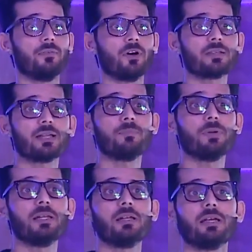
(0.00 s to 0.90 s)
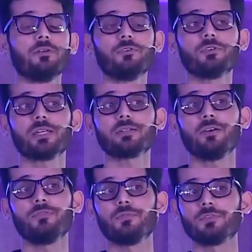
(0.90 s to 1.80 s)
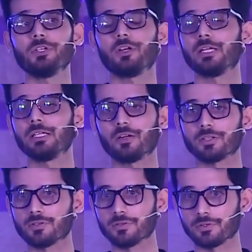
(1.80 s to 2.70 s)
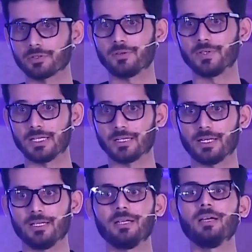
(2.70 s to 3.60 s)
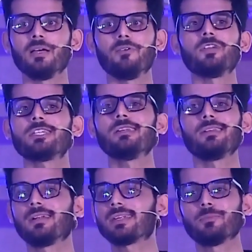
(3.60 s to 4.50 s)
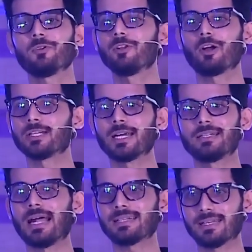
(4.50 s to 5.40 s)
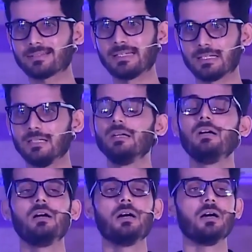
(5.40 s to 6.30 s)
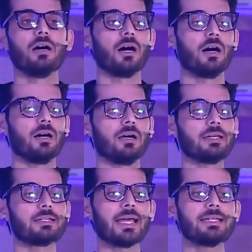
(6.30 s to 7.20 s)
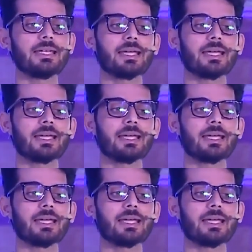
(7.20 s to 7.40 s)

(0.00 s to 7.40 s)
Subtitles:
For example, if we just have 50 or 80,000 rows of data, right, which in real time you will not get that less data, it can